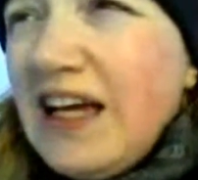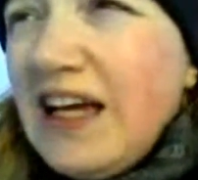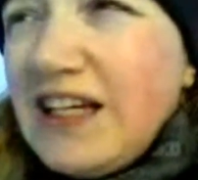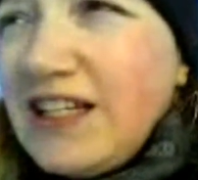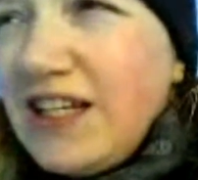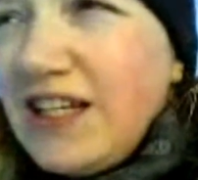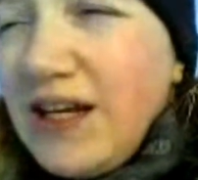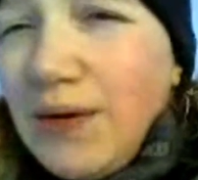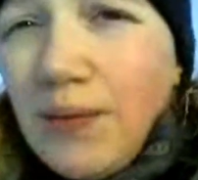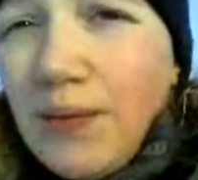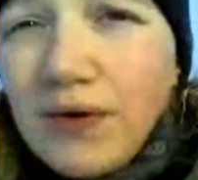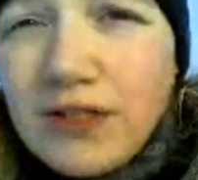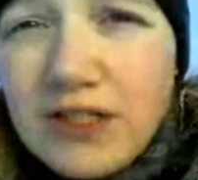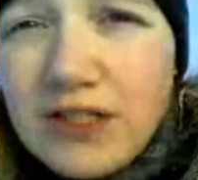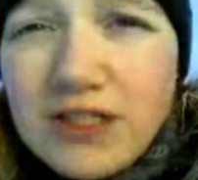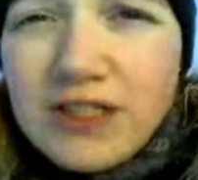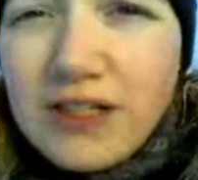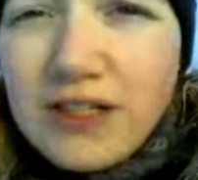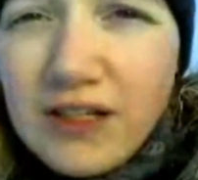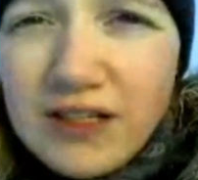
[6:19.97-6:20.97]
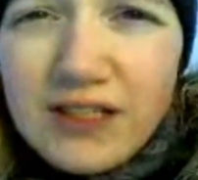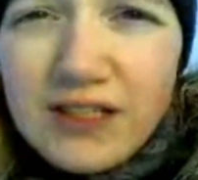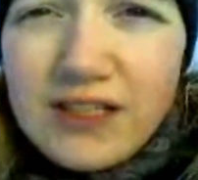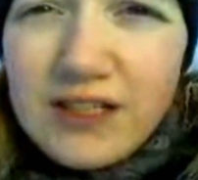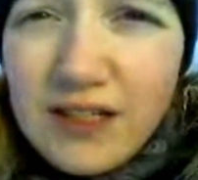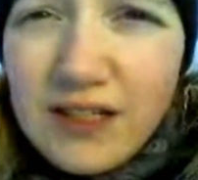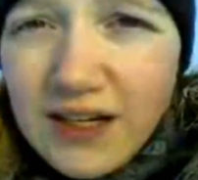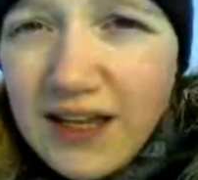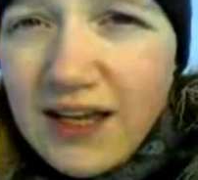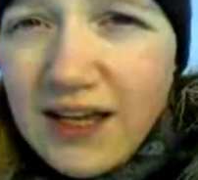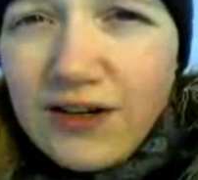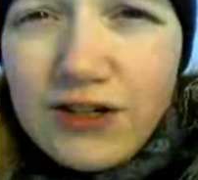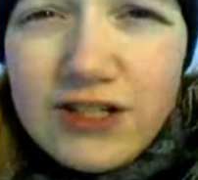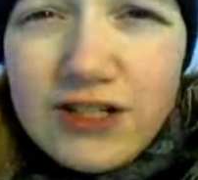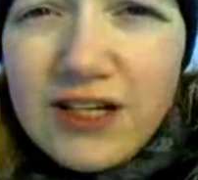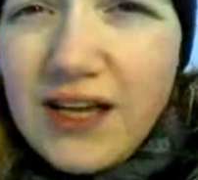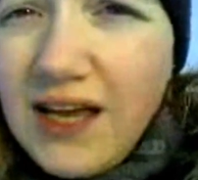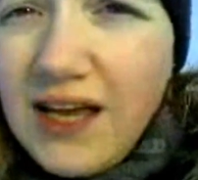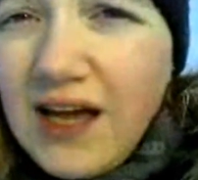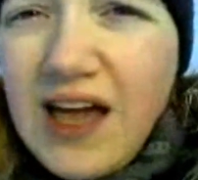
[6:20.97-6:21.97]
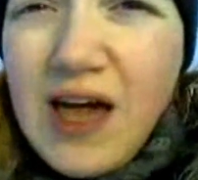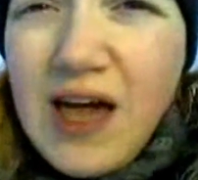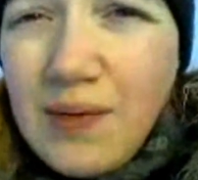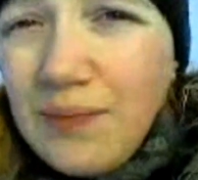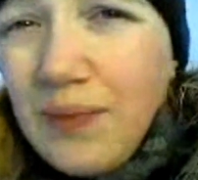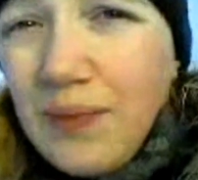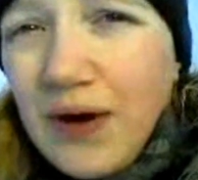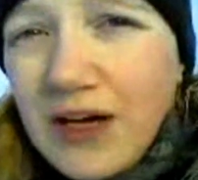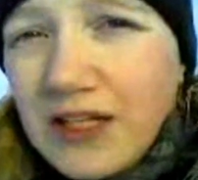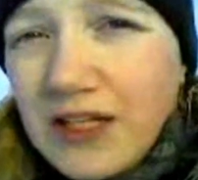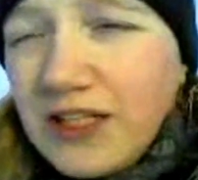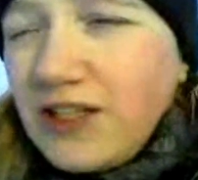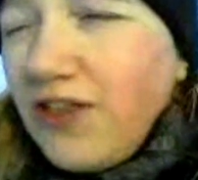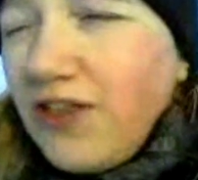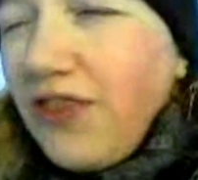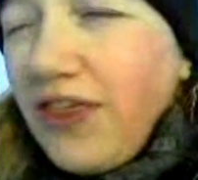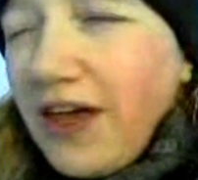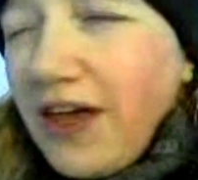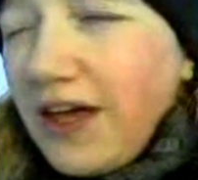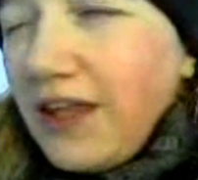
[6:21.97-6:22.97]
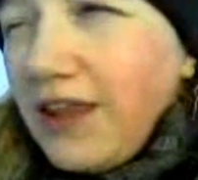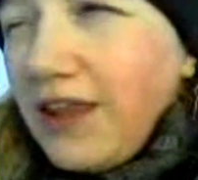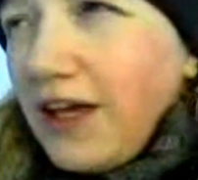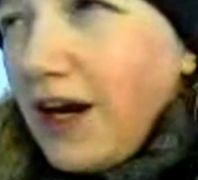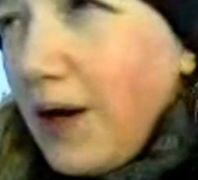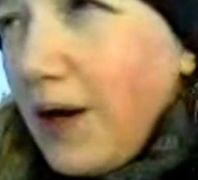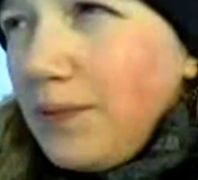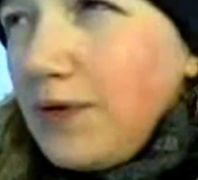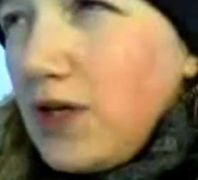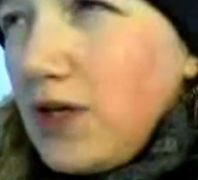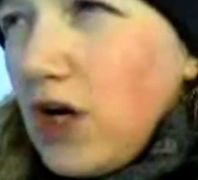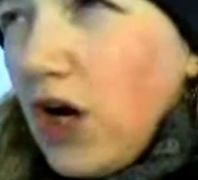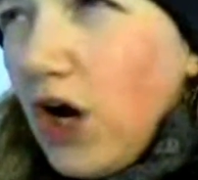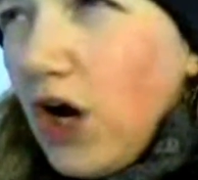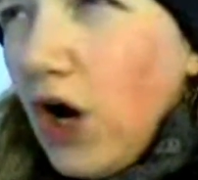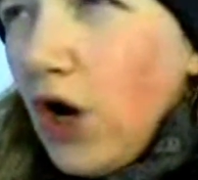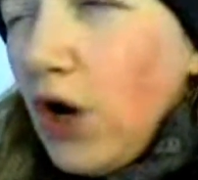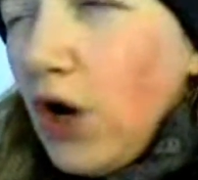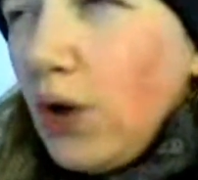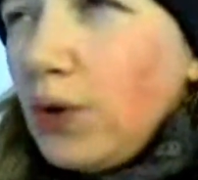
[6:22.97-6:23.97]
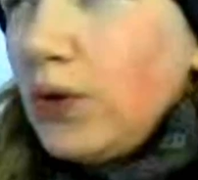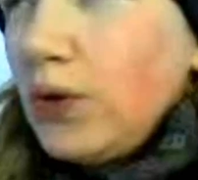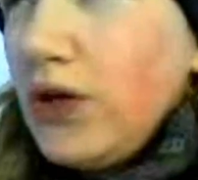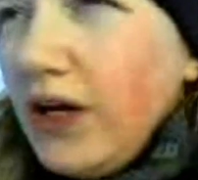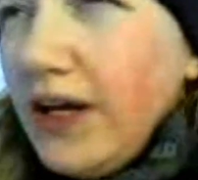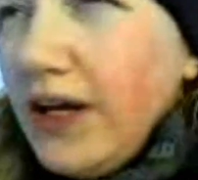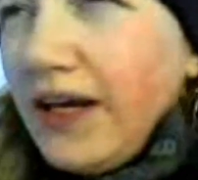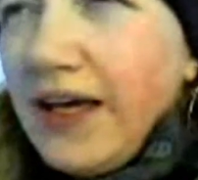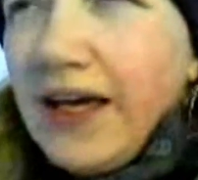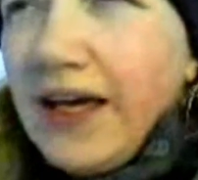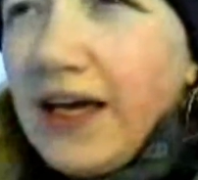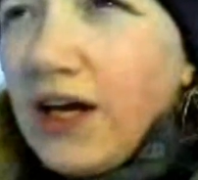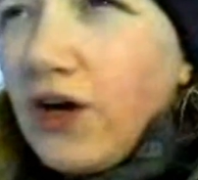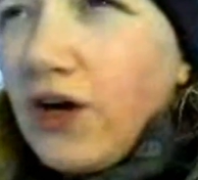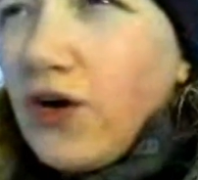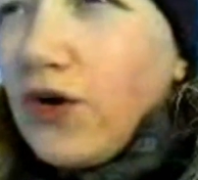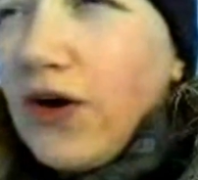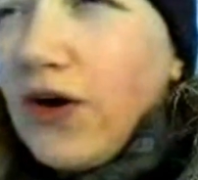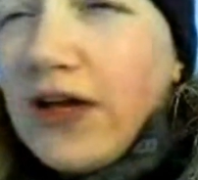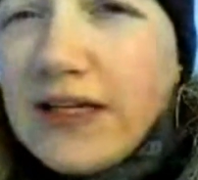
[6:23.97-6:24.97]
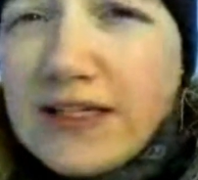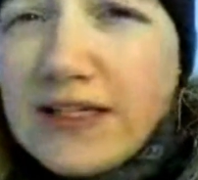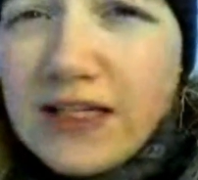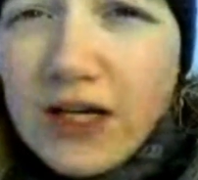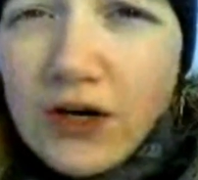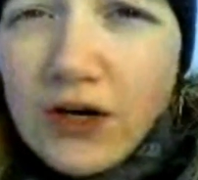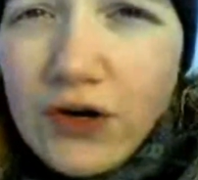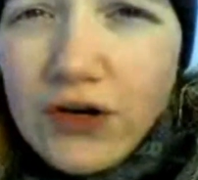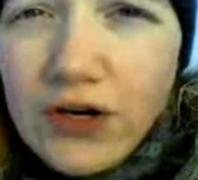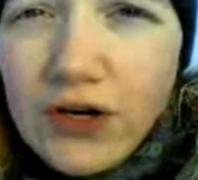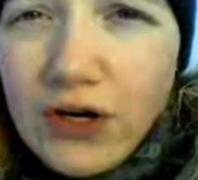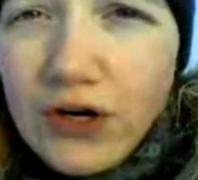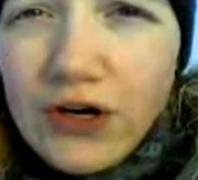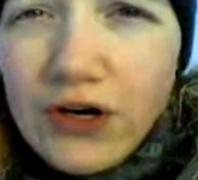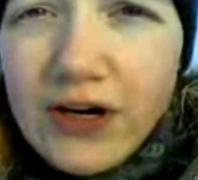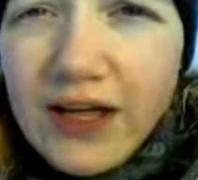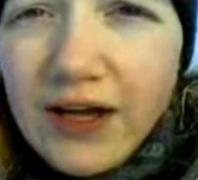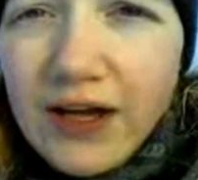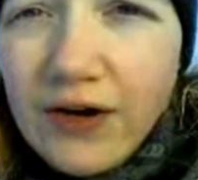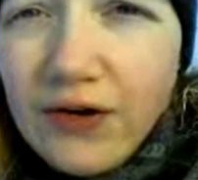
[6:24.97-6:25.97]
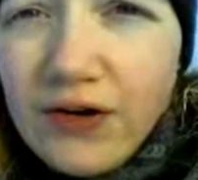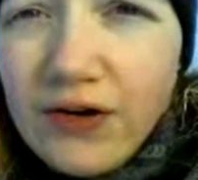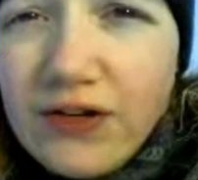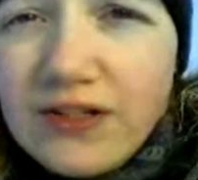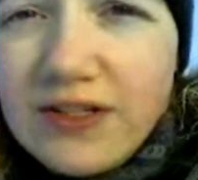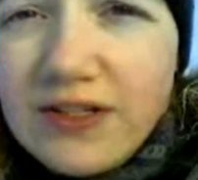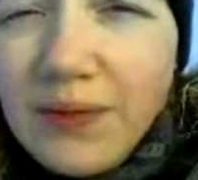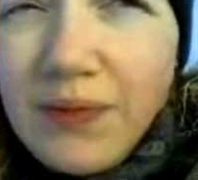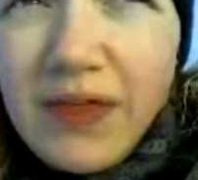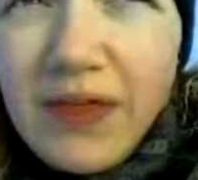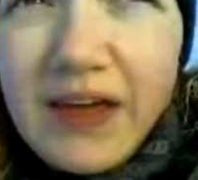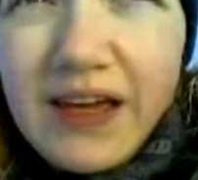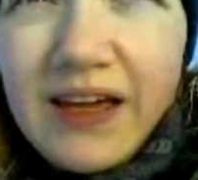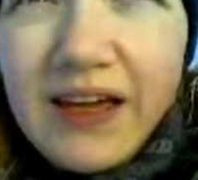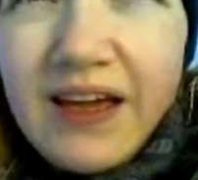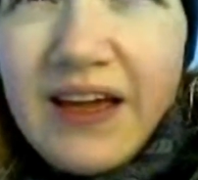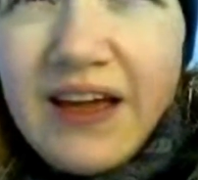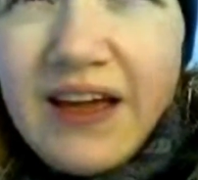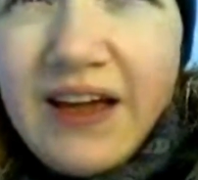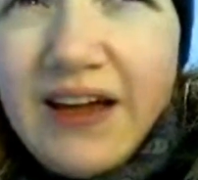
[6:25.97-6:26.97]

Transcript: He or she must think that I'm totally crazy or nerdy or something.